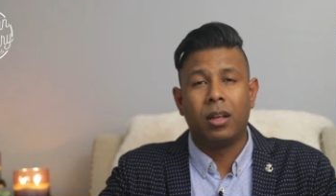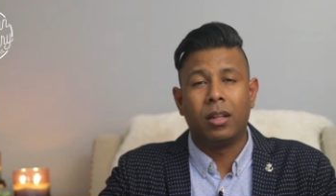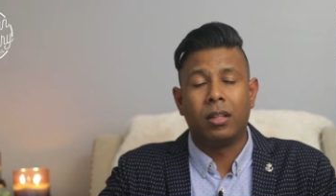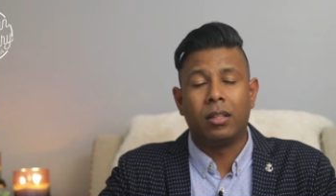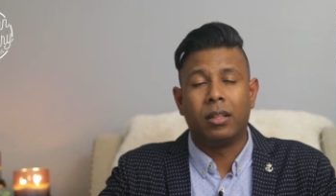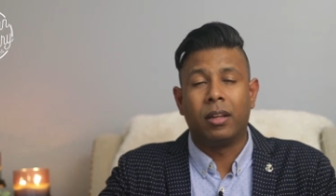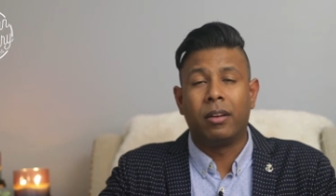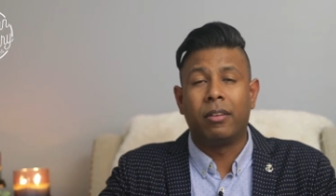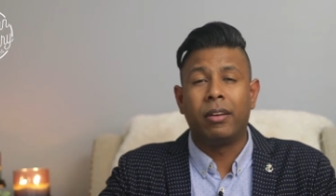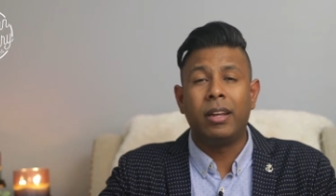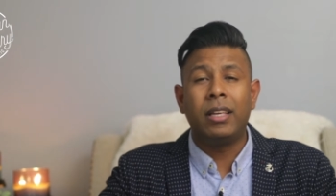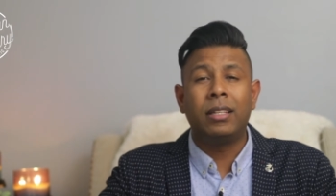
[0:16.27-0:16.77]

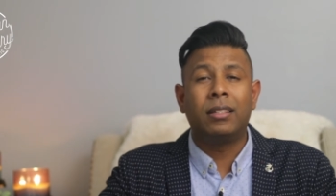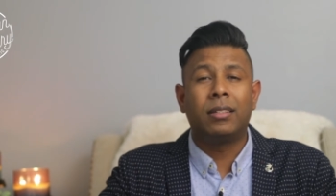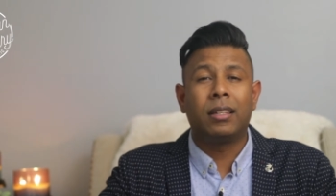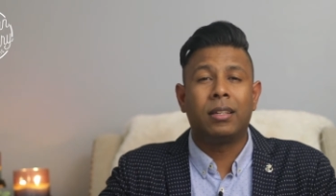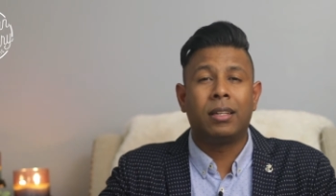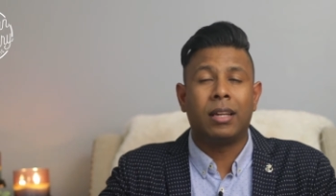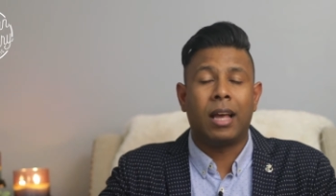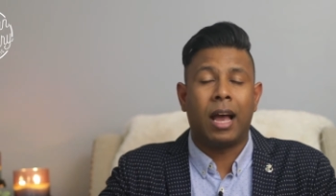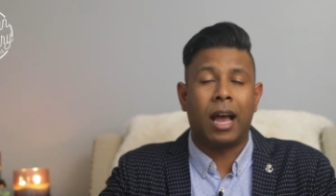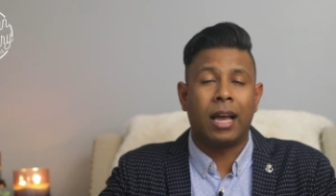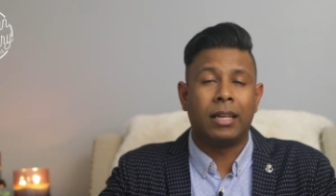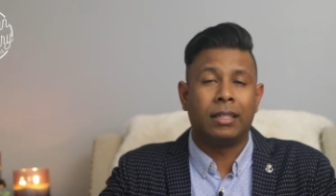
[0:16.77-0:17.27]
The
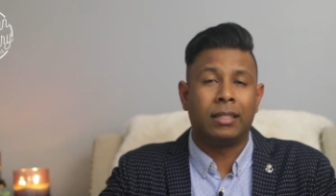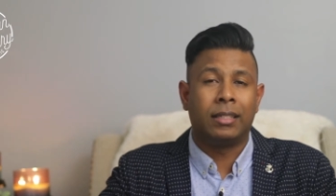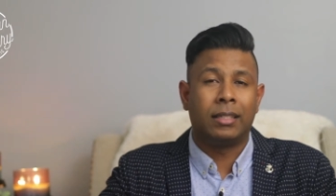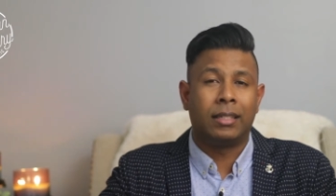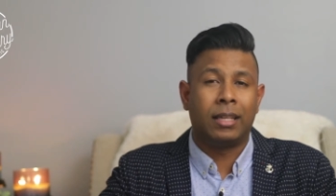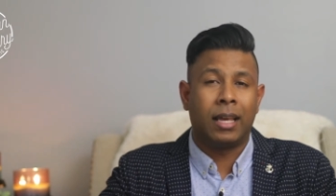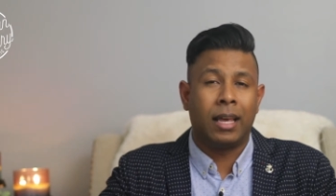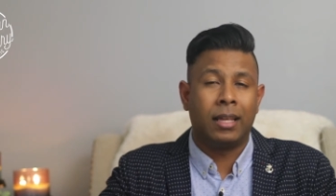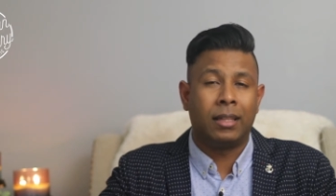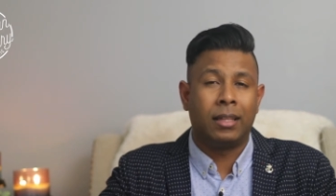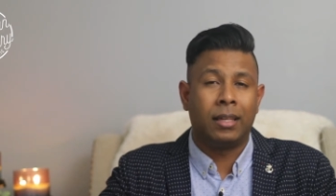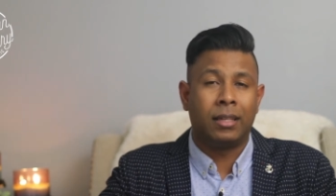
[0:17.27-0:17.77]
reason I
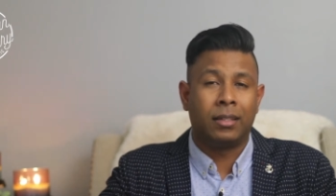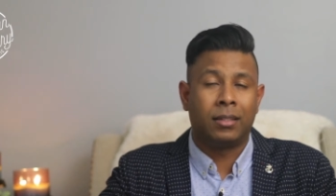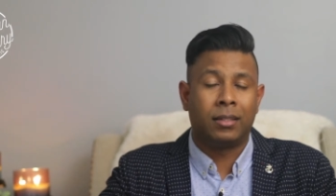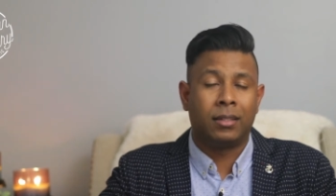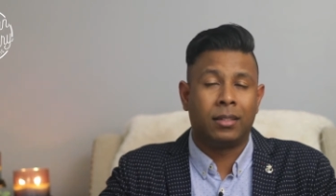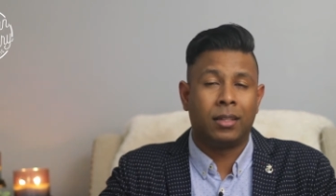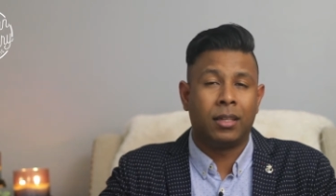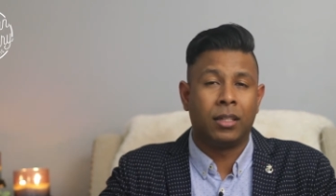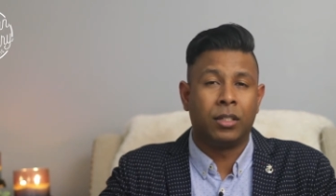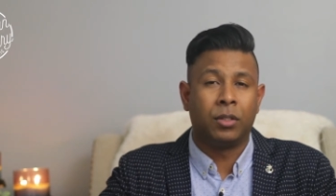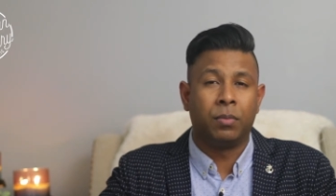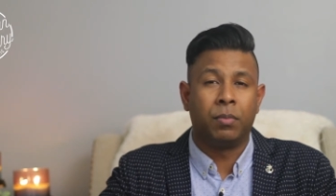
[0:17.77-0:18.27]
say this
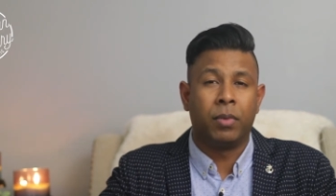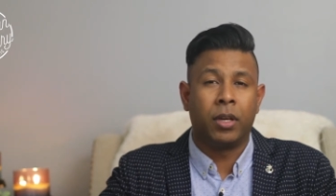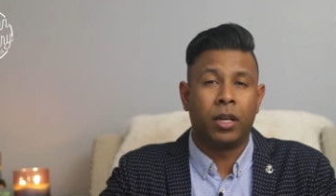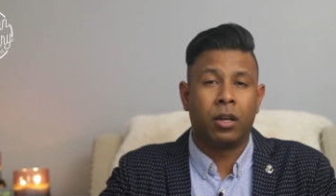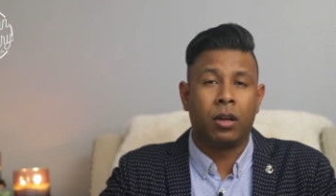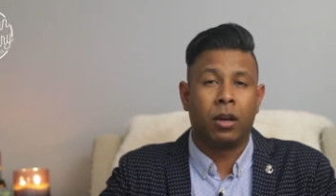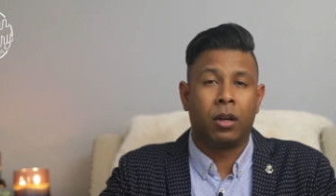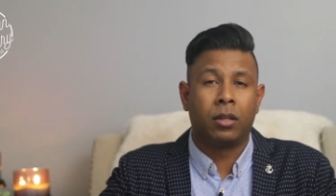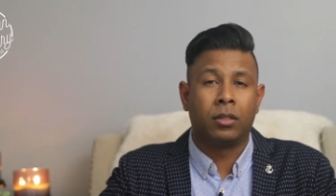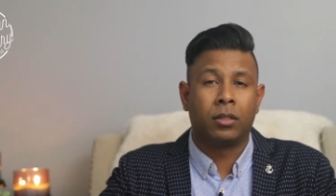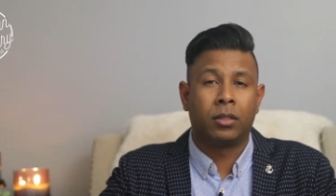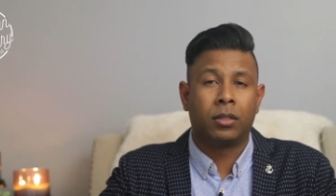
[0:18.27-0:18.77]
is
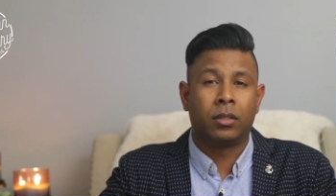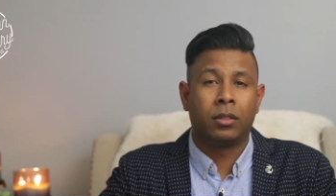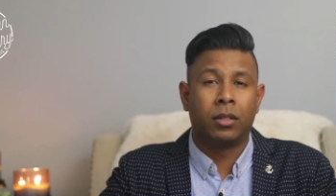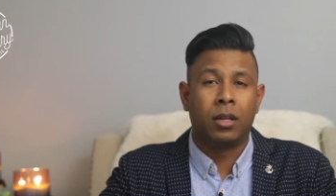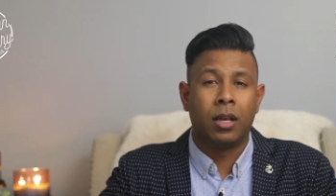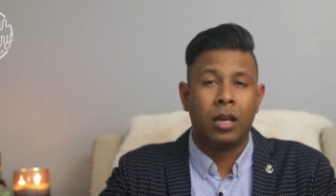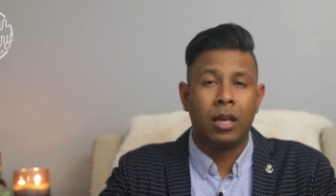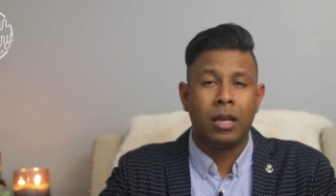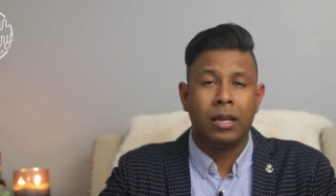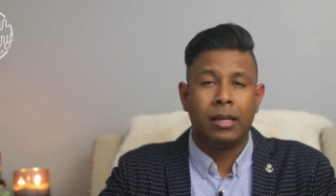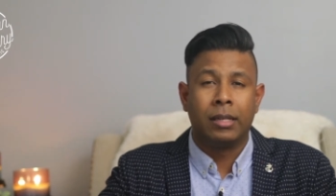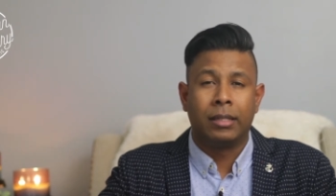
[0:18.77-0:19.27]
because
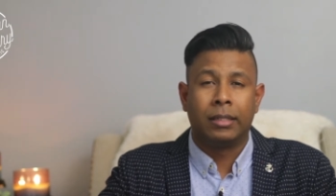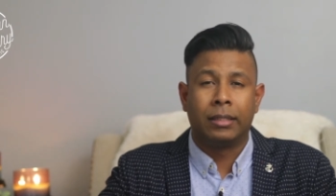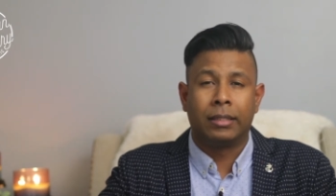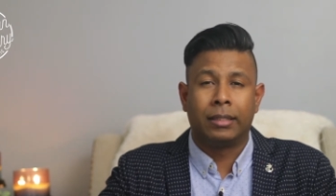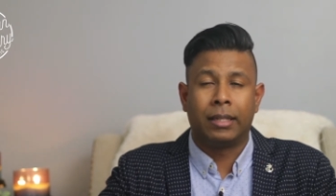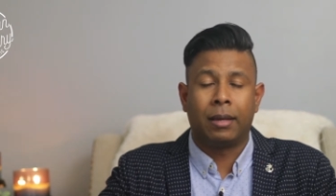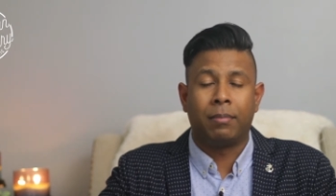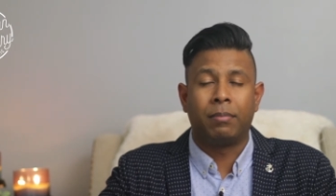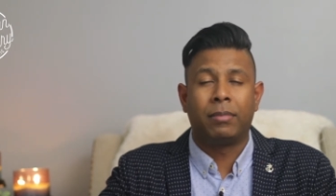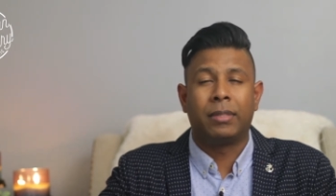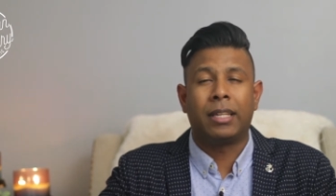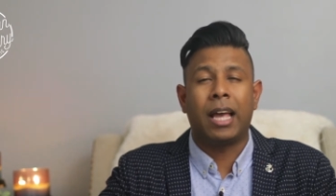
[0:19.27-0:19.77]

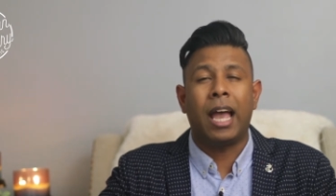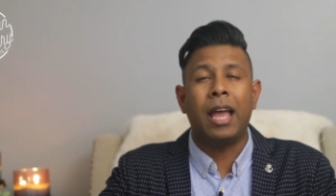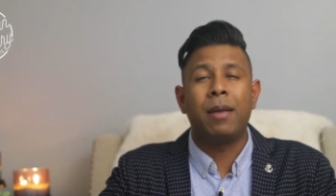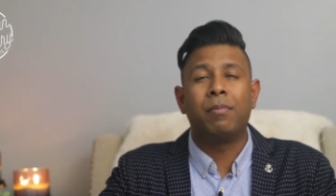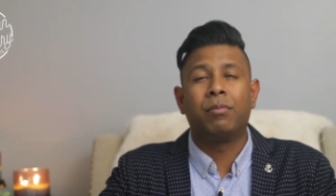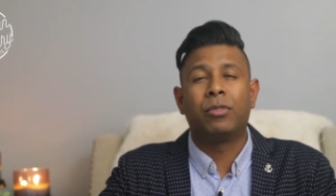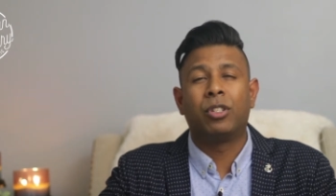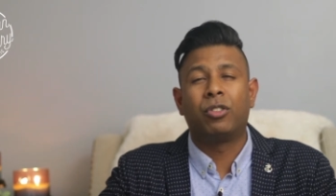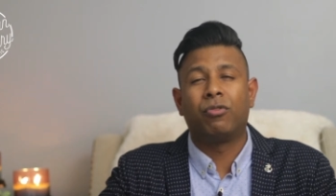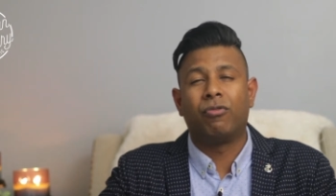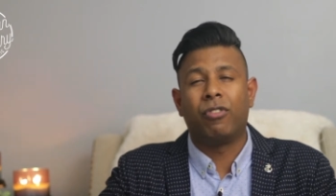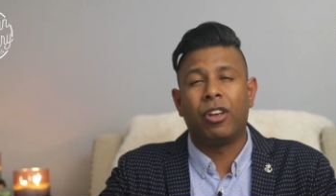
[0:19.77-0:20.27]

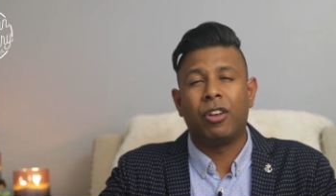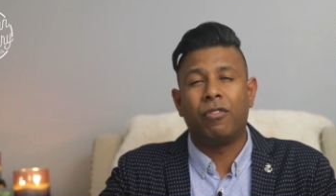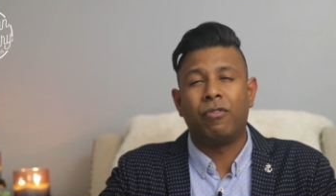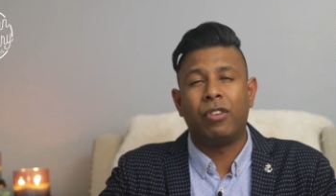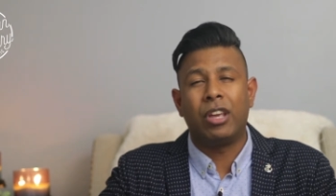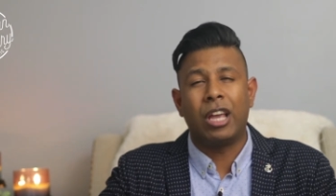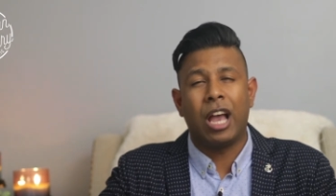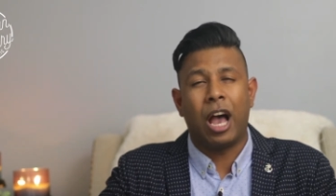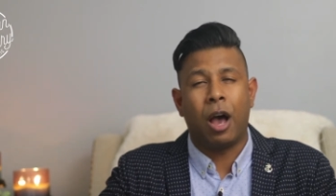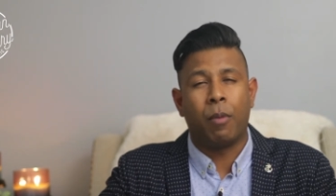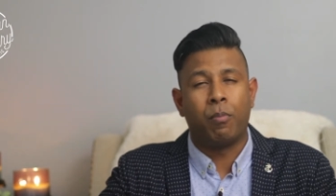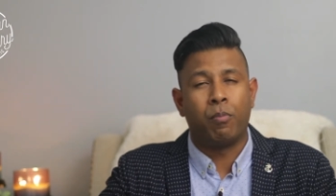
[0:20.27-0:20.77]
sometimes when
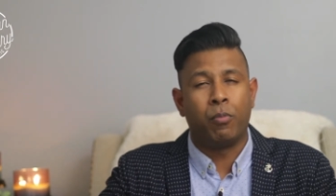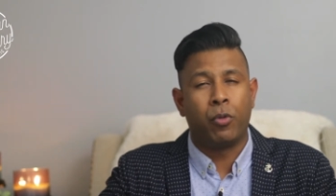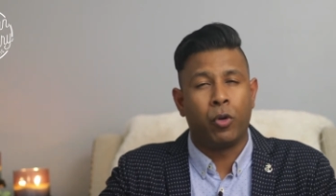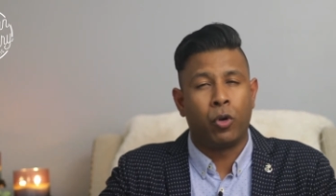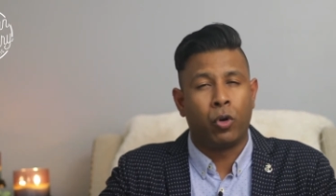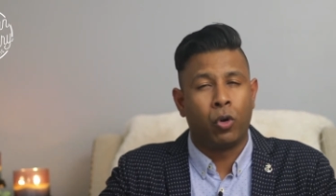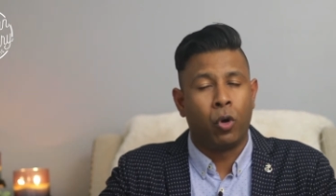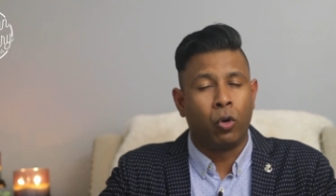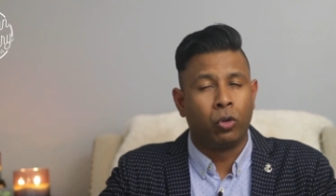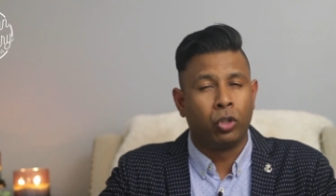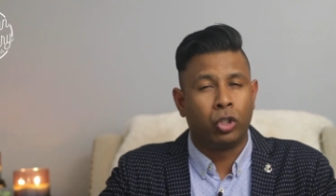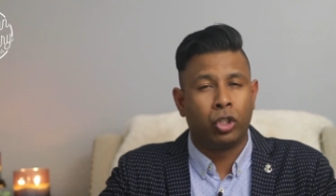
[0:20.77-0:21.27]
we
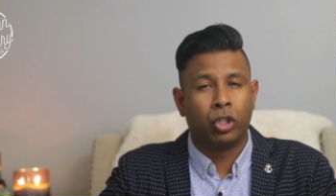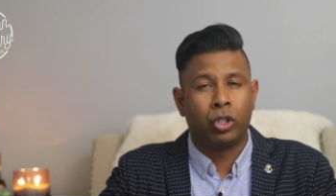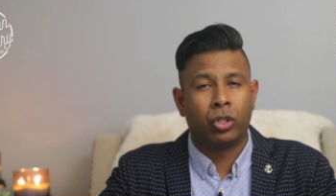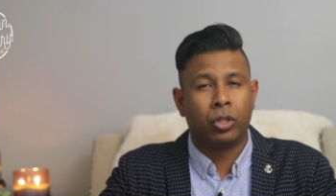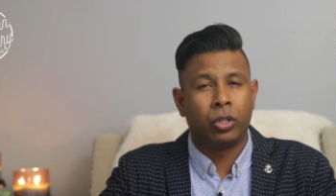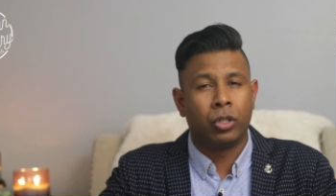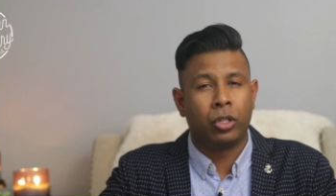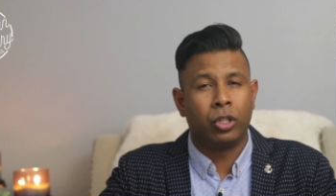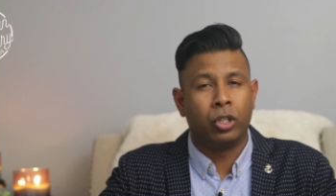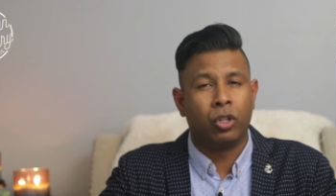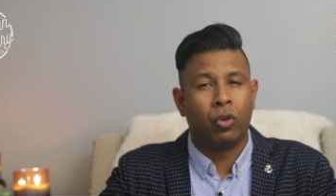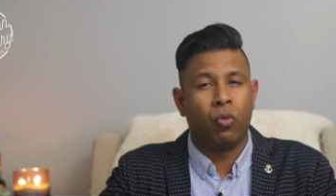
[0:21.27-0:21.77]
approach
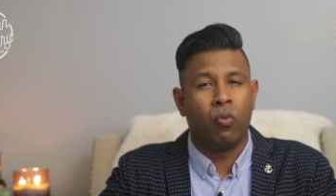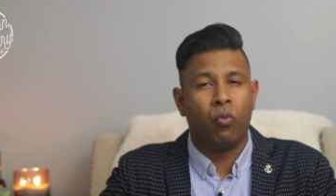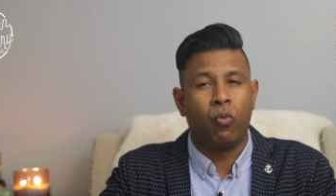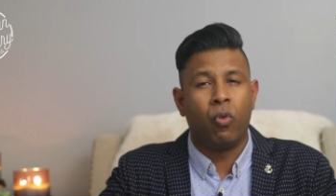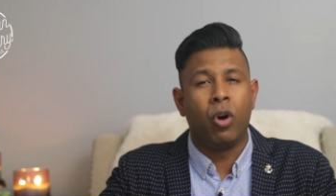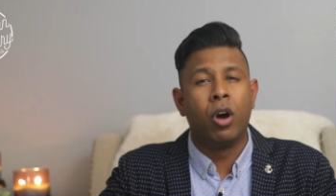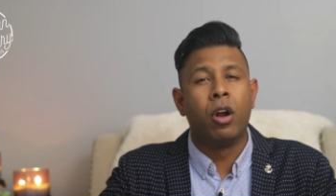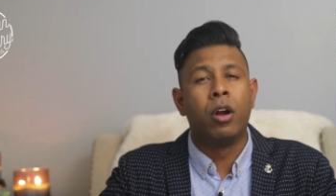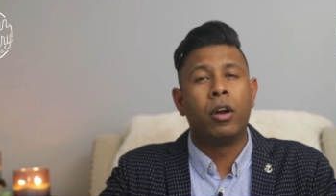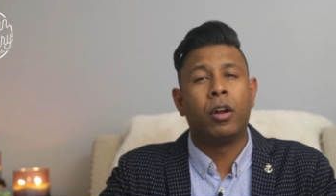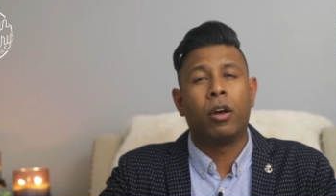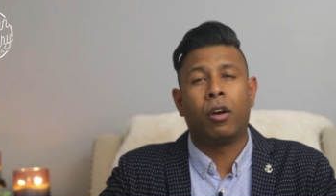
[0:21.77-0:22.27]
the
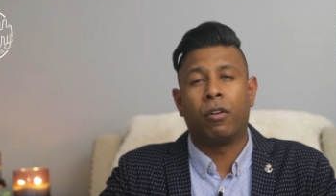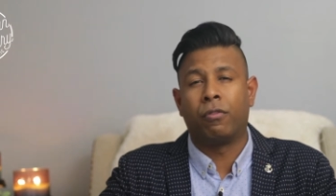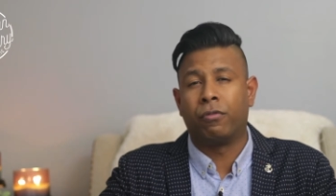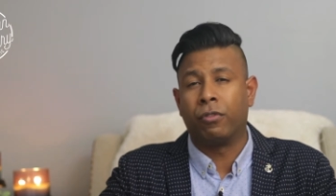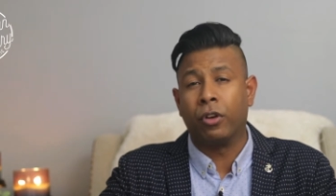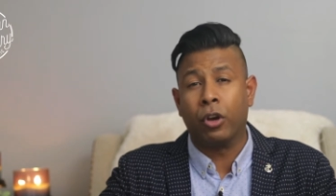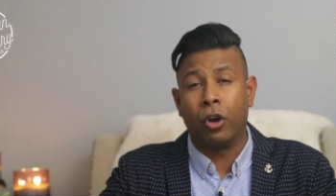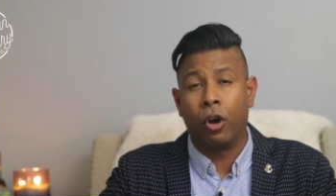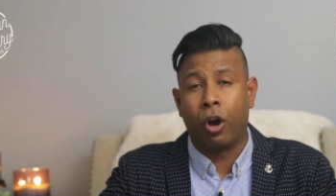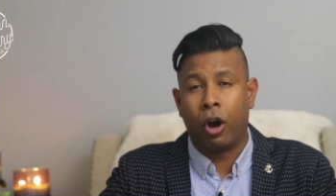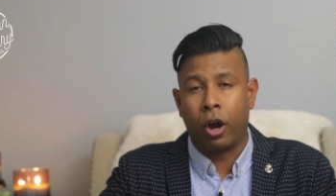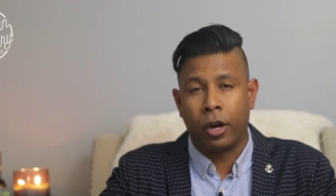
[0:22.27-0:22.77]
Word of
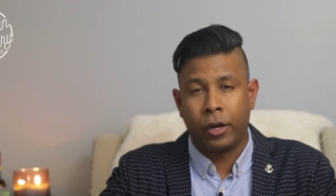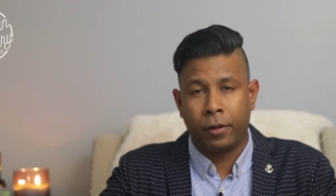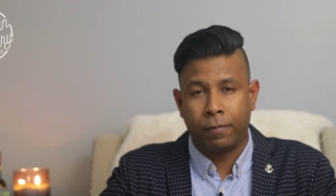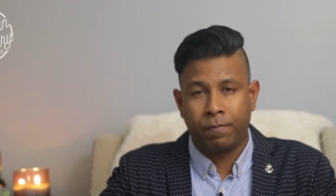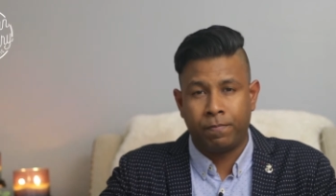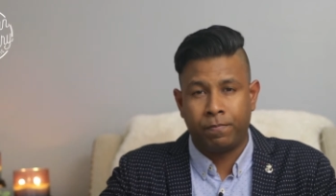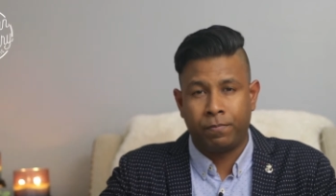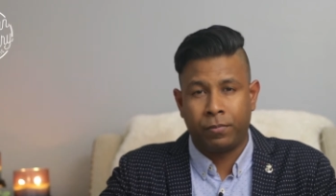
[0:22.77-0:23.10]
God,